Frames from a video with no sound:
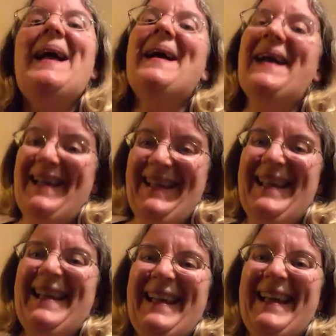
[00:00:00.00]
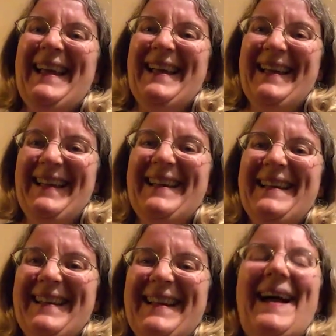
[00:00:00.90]
go about doing that
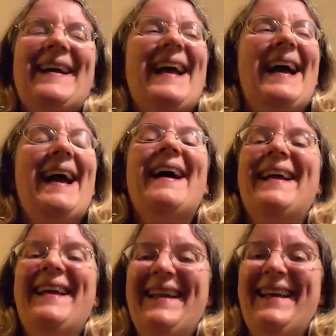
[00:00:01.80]
specifically, okay. I think.